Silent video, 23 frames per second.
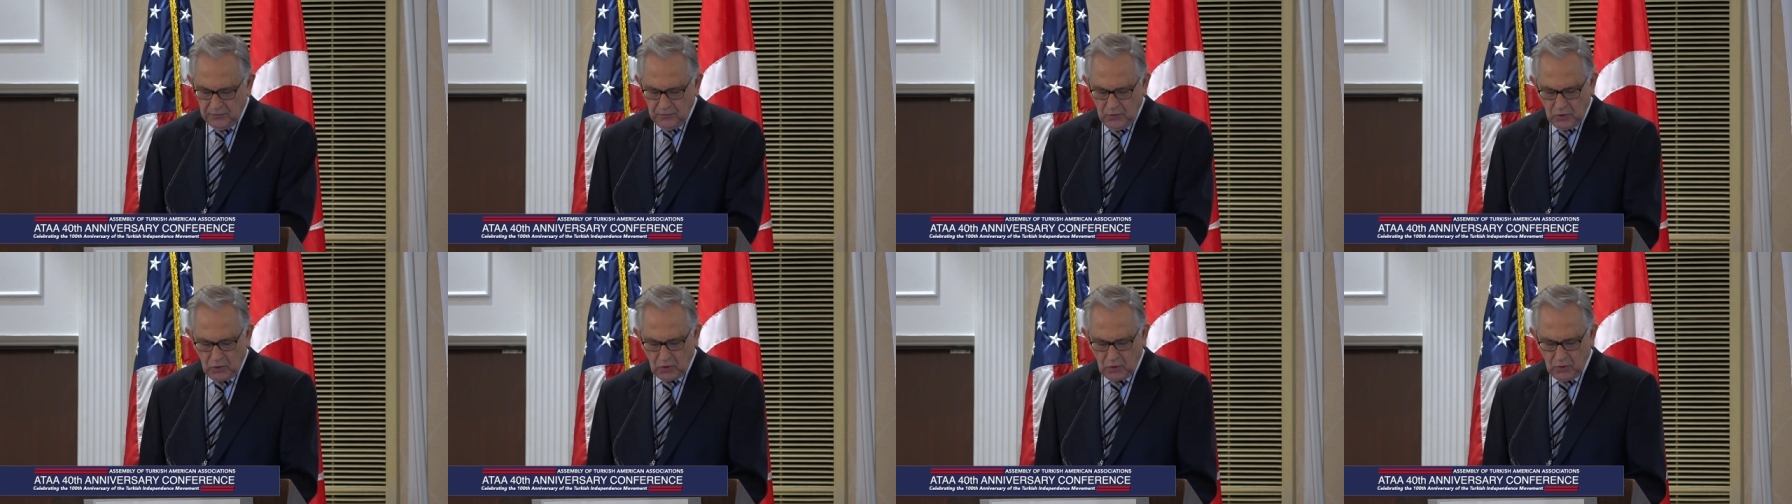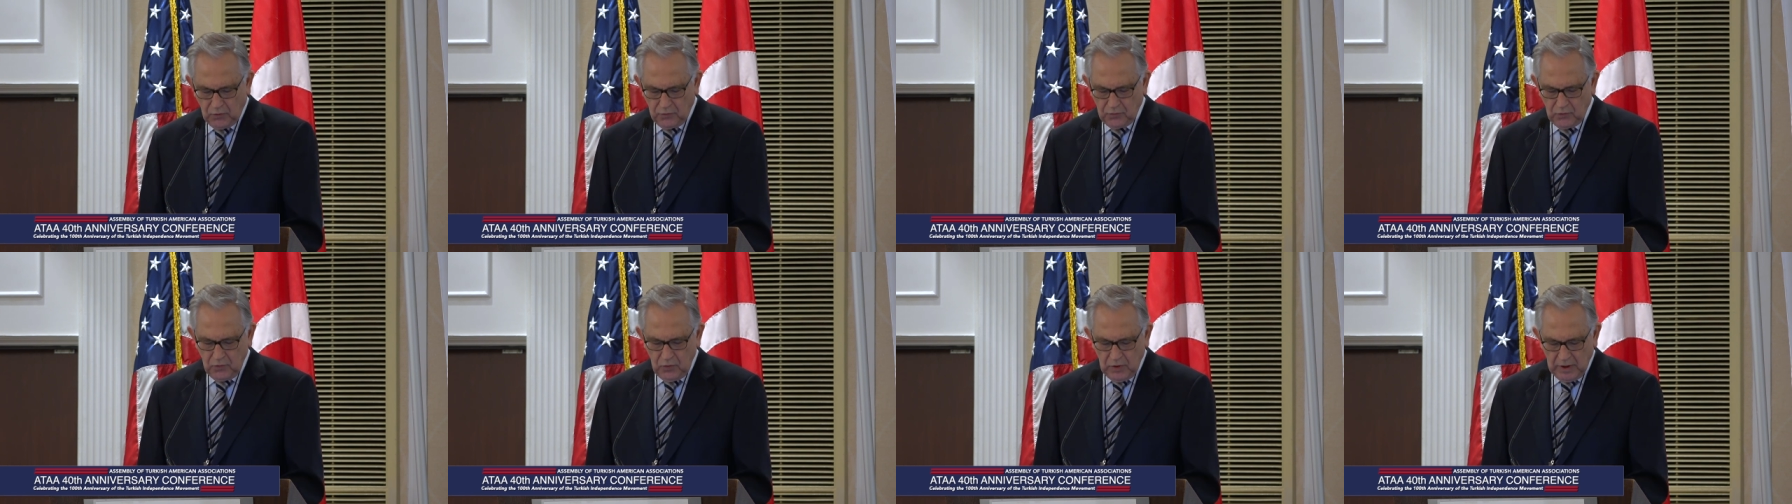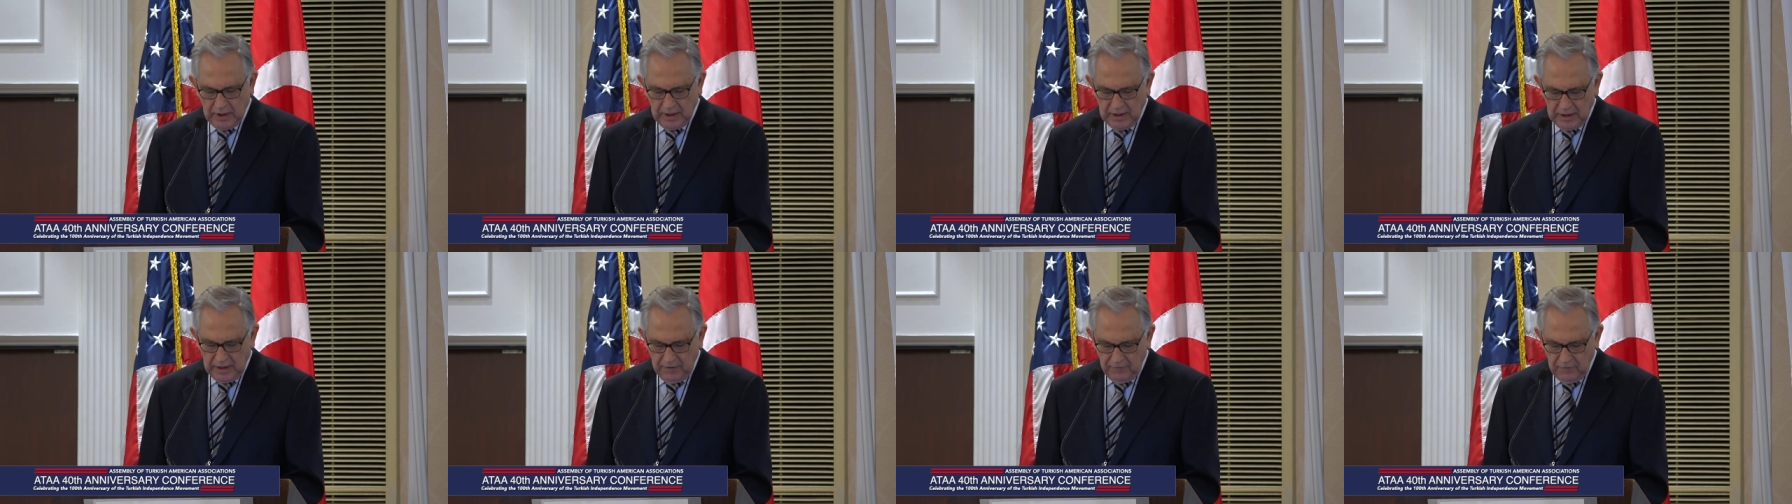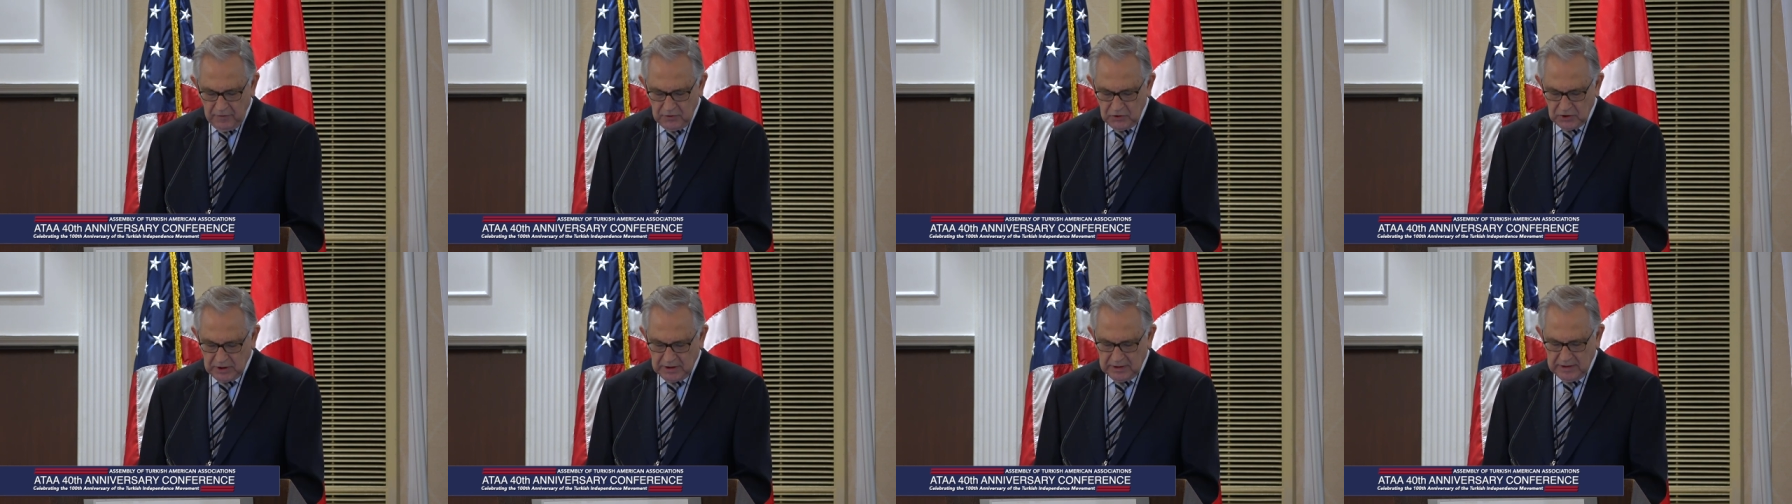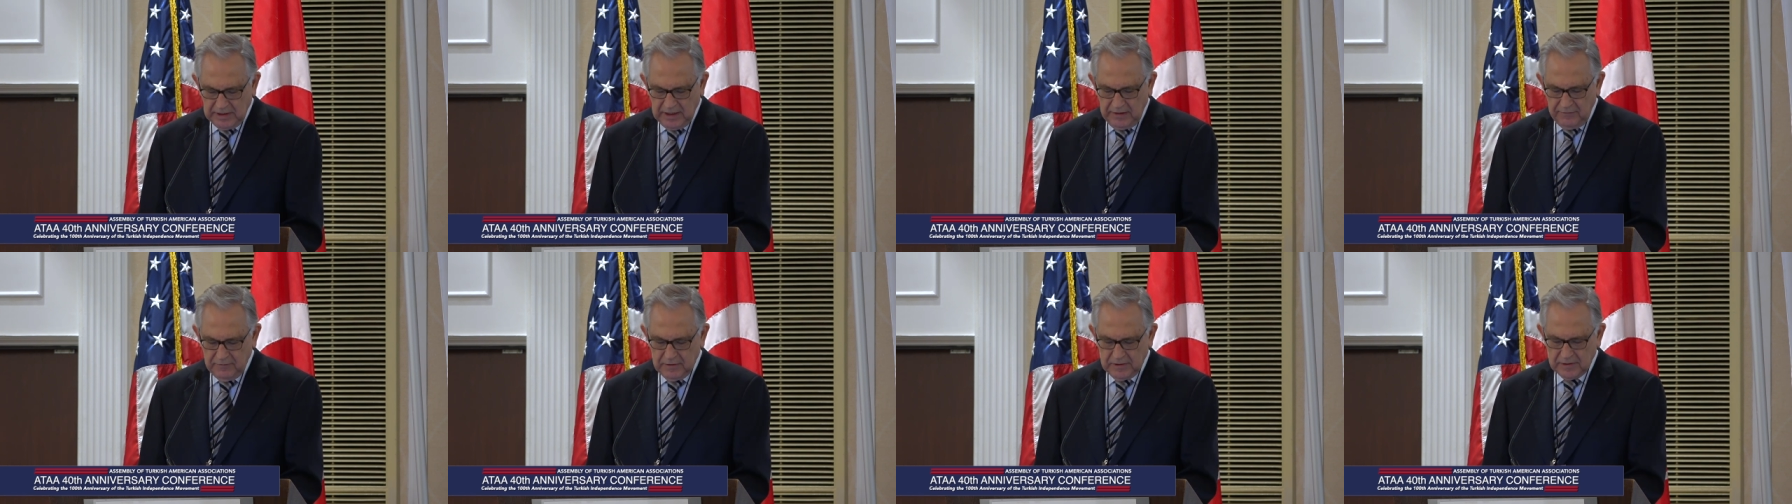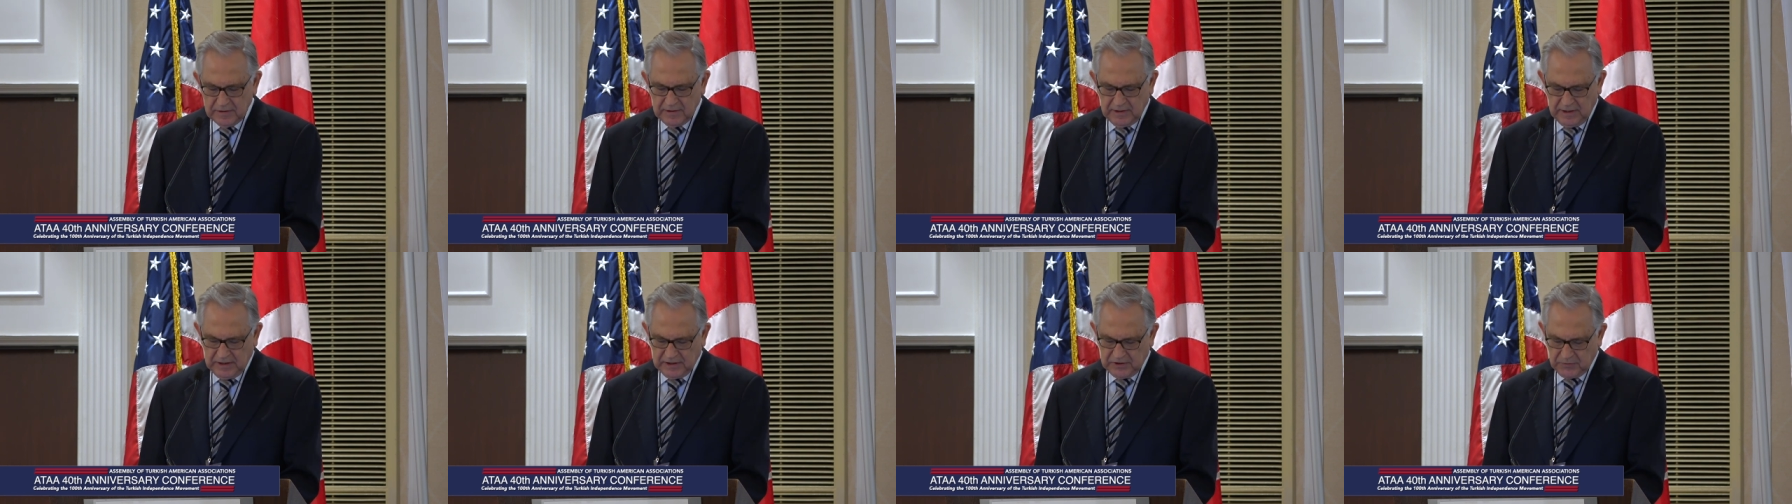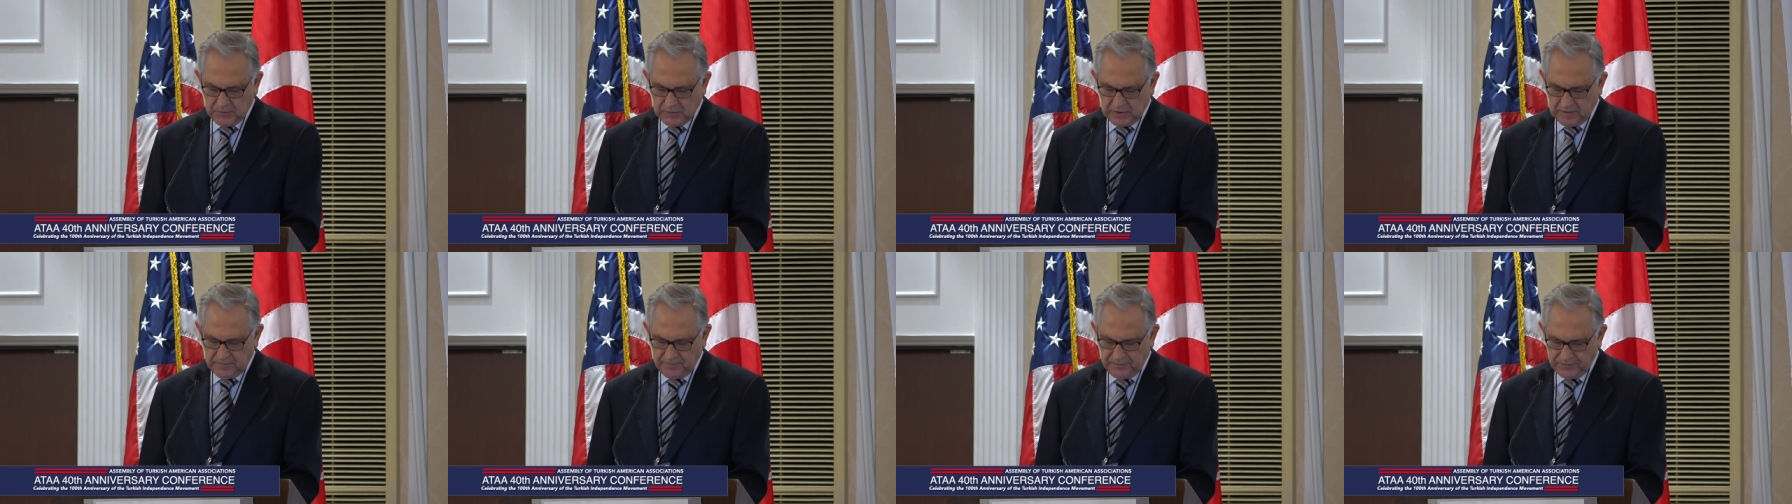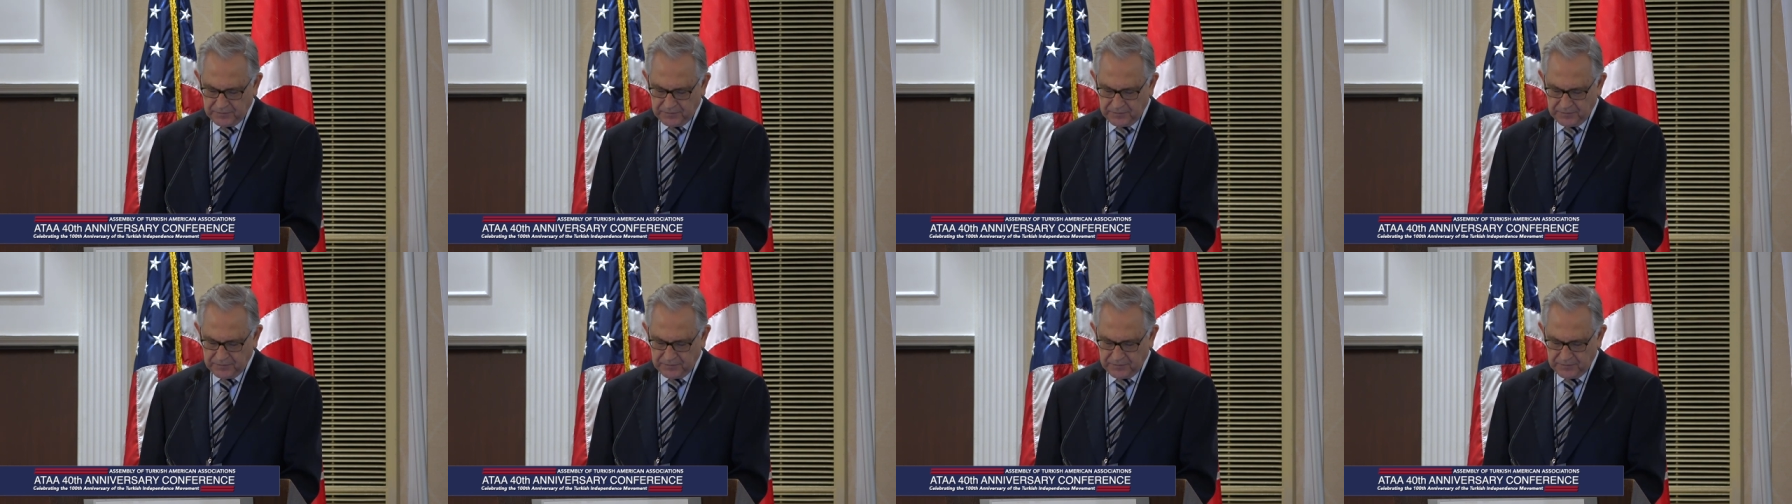work of Günay Evinç and David Saltzman.